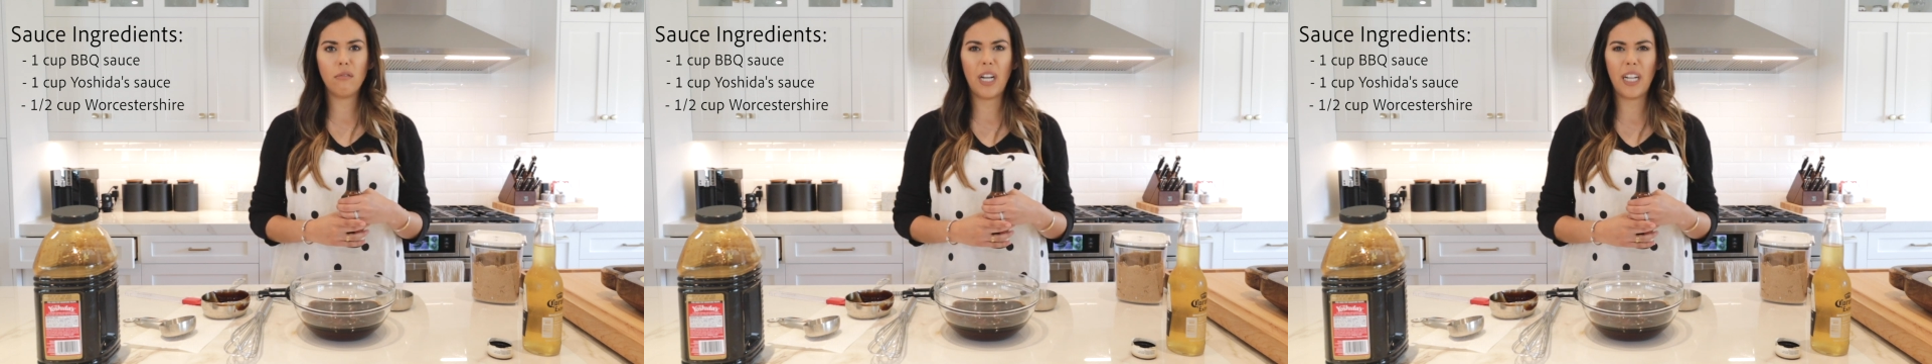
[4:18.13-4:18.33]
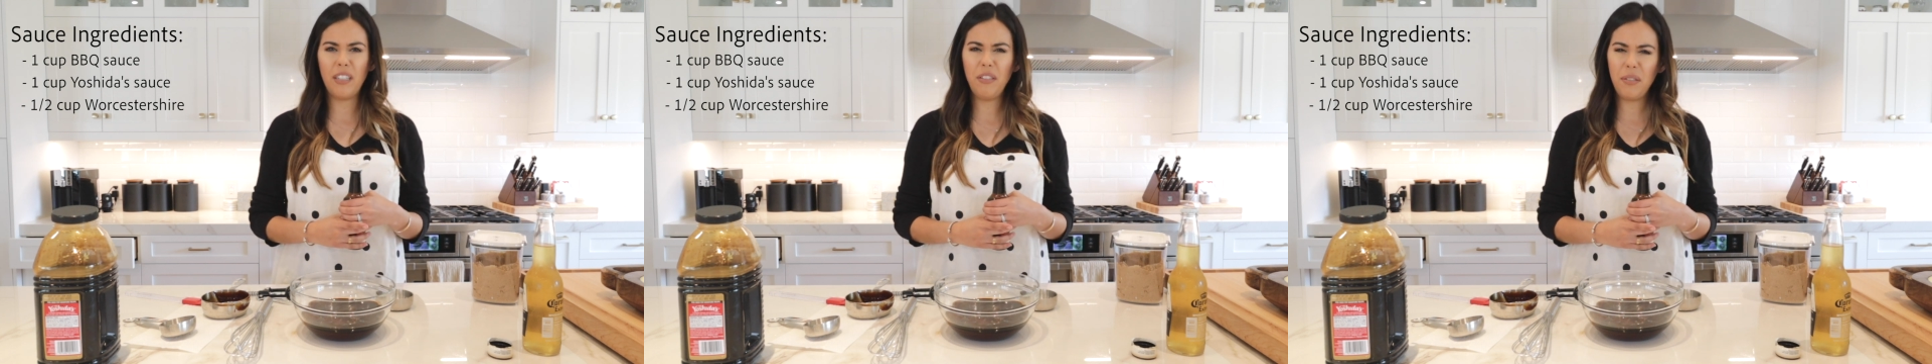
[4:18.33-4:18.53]

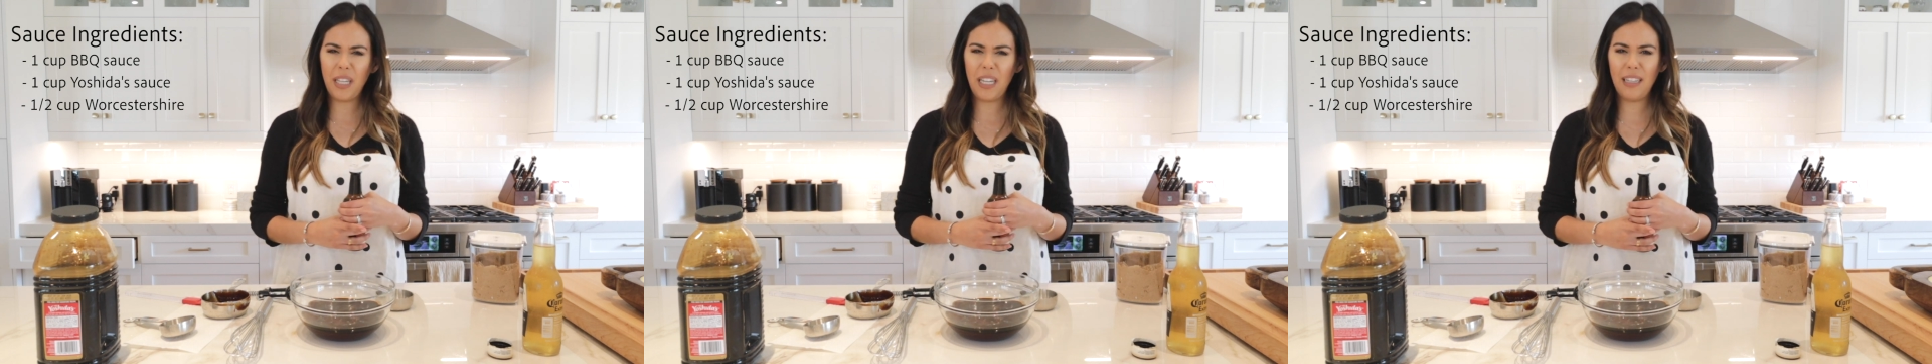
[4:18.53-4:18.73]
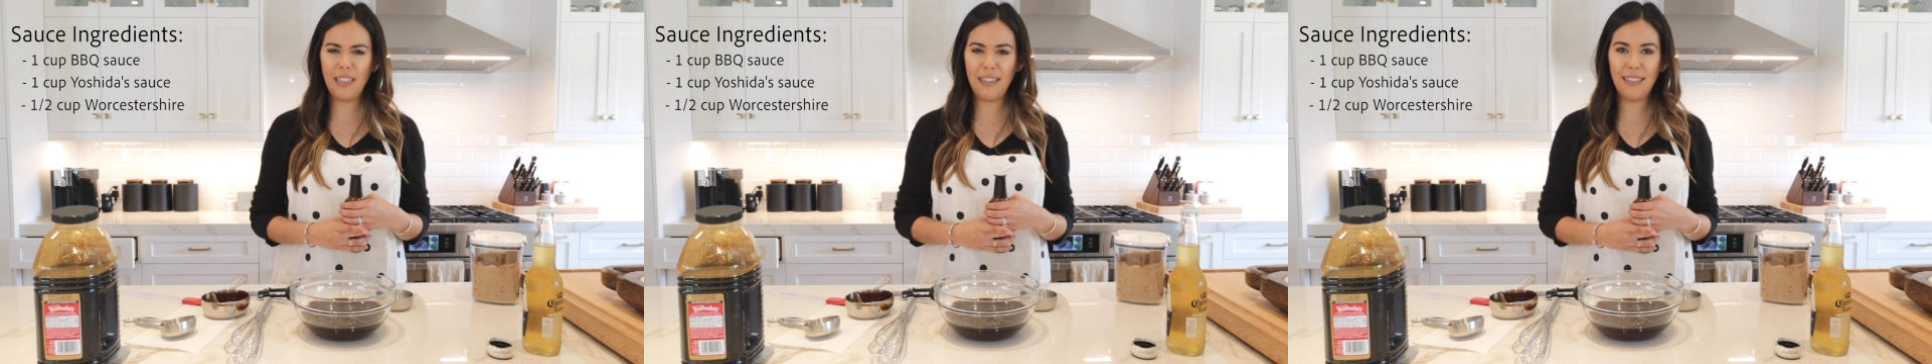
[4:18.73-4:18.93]
How do you
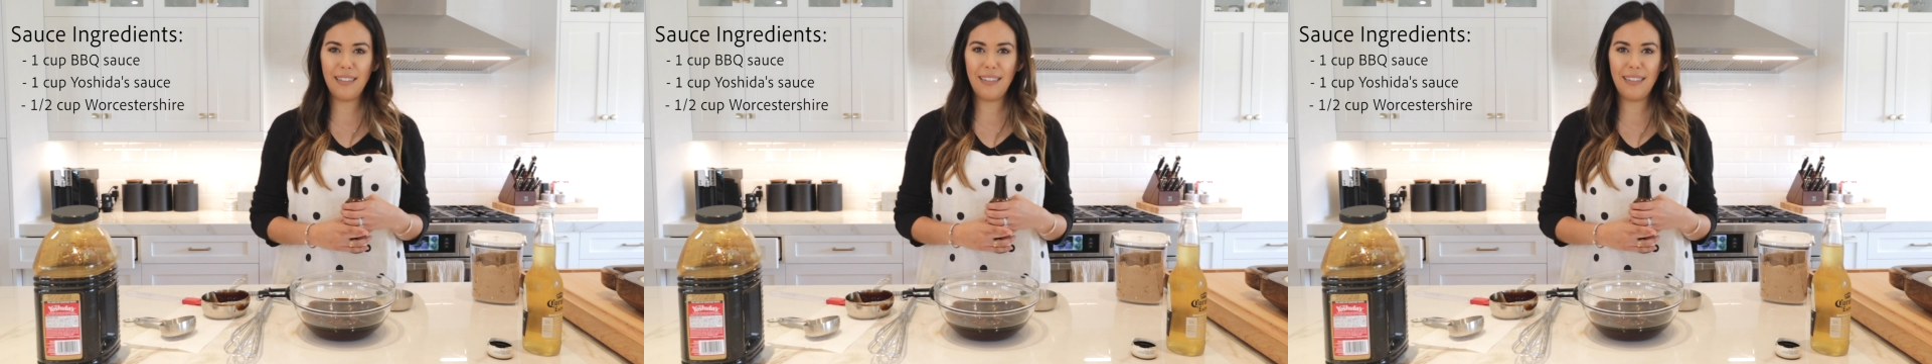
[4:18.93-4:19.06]
say it?